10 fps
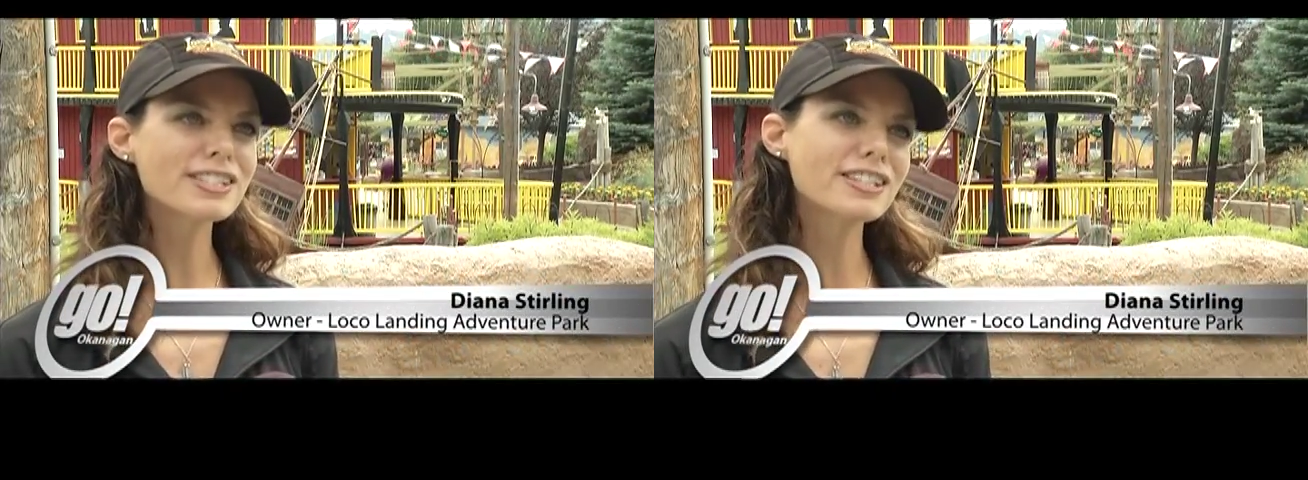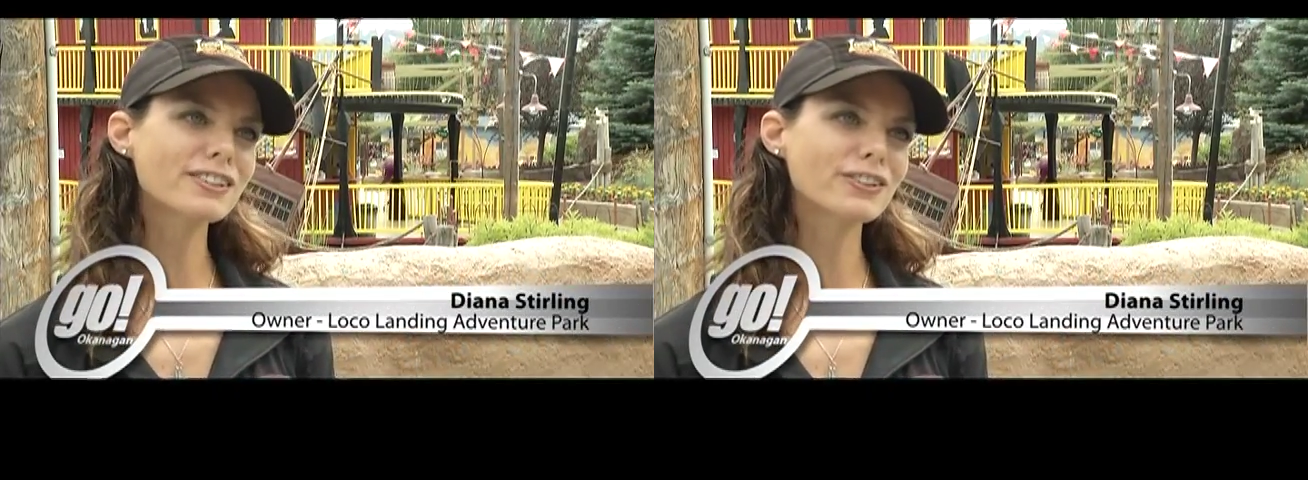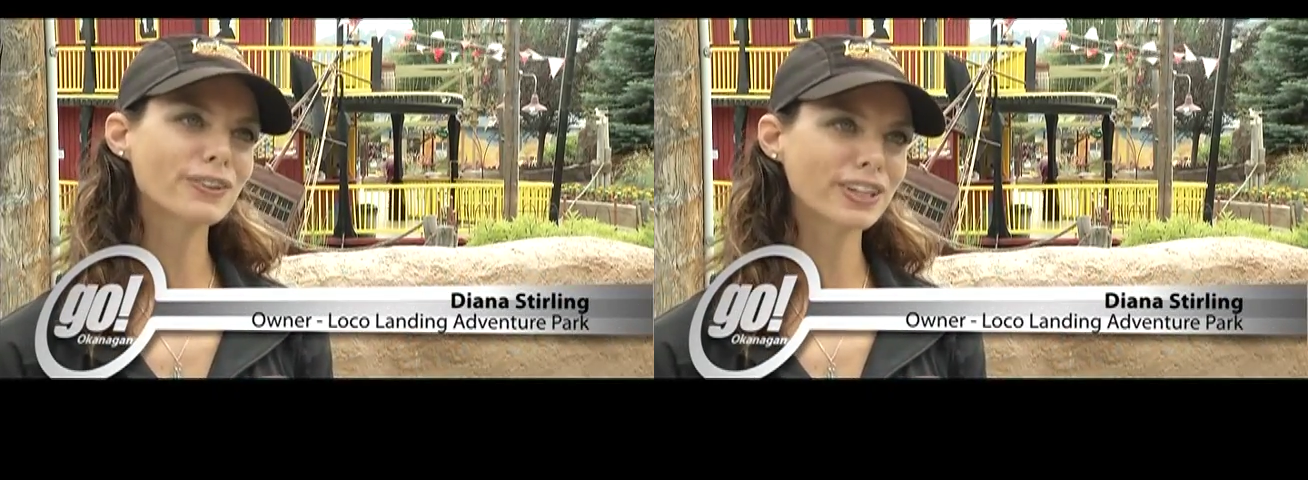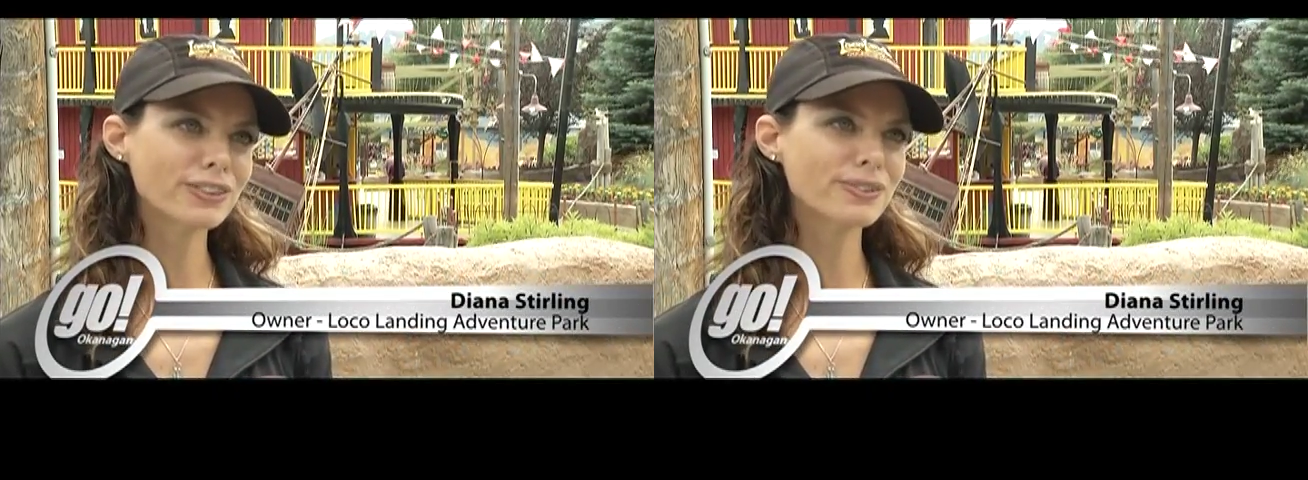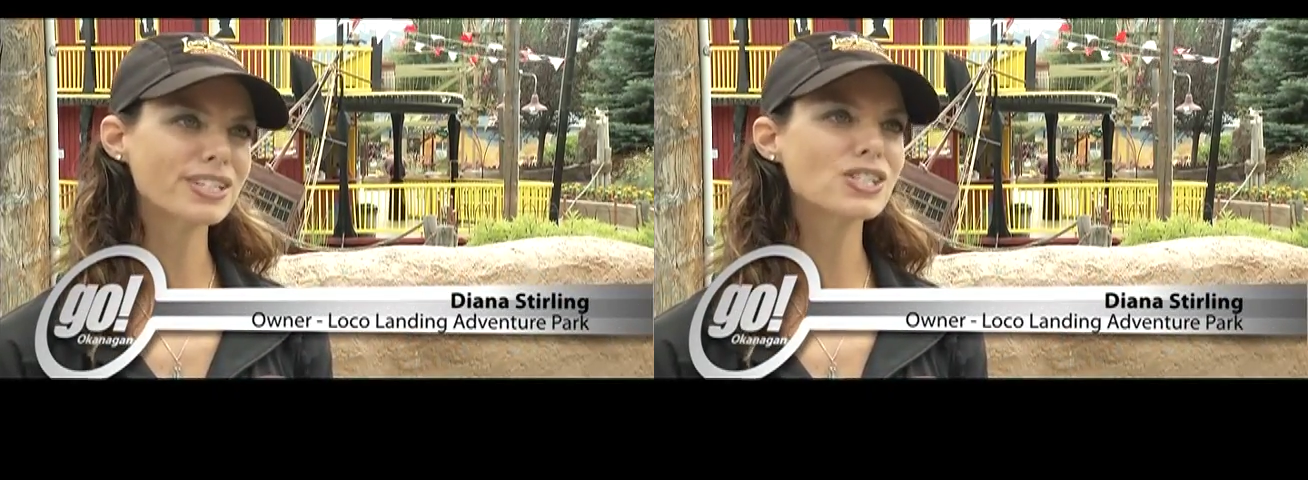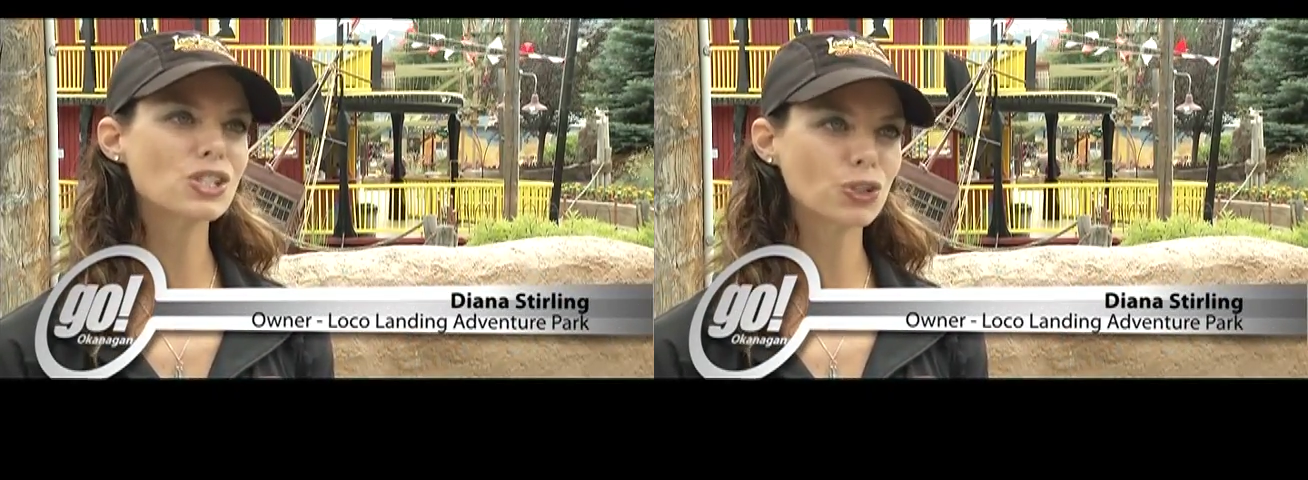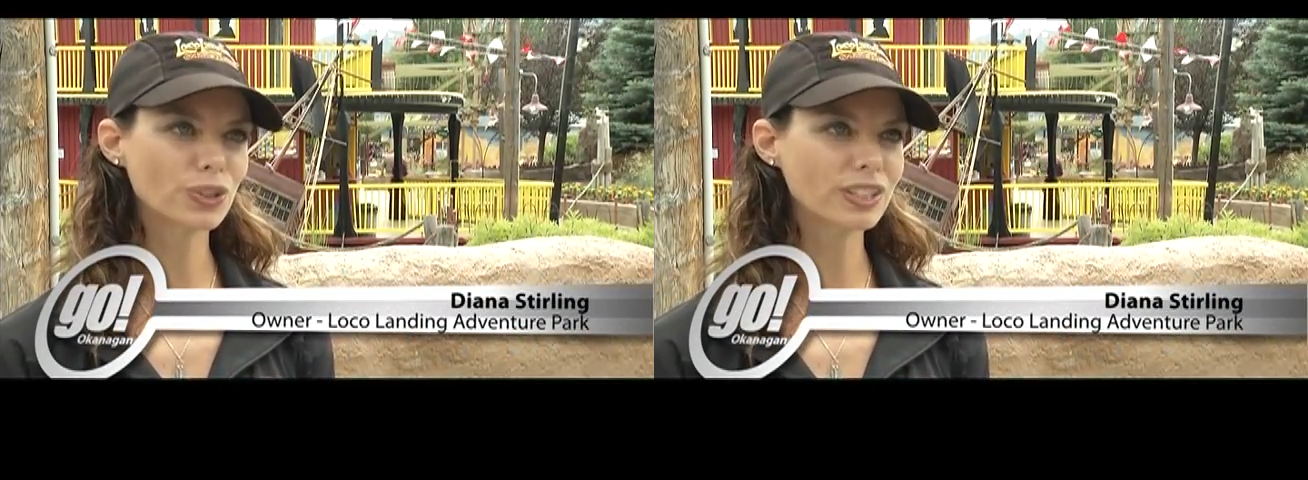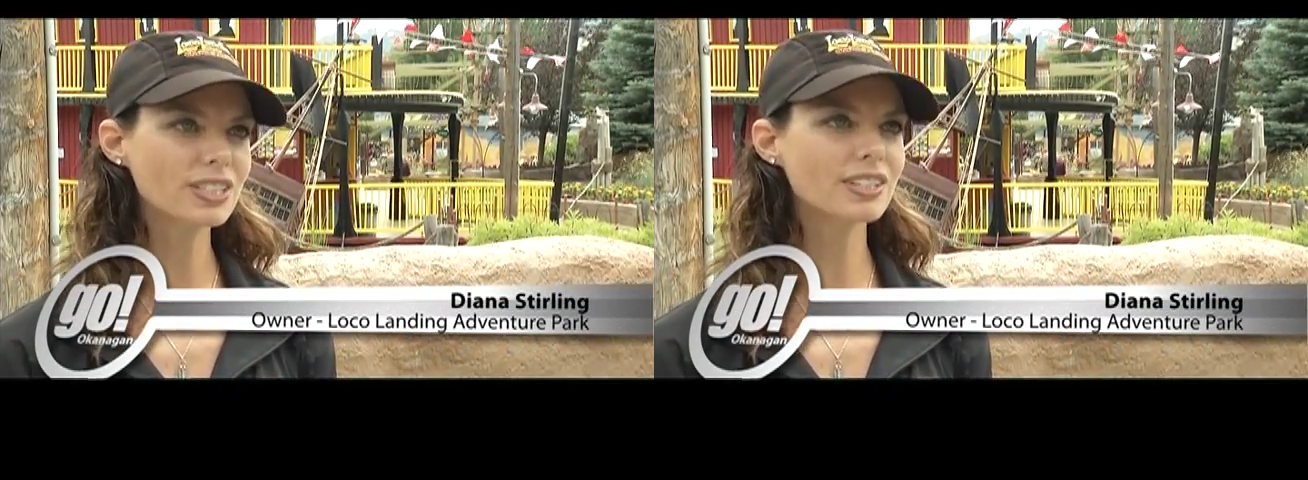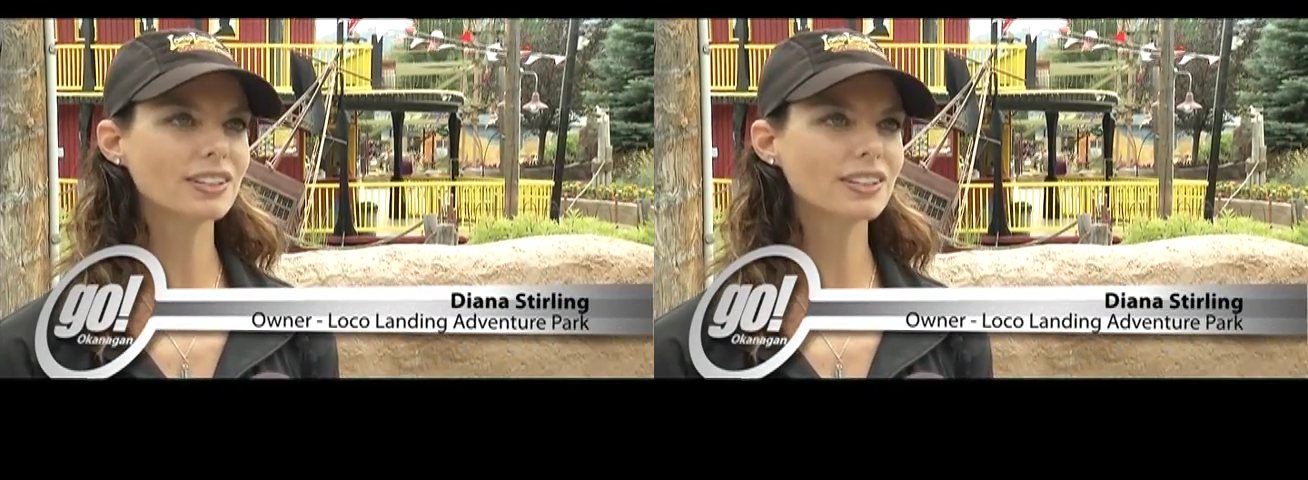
single grade three student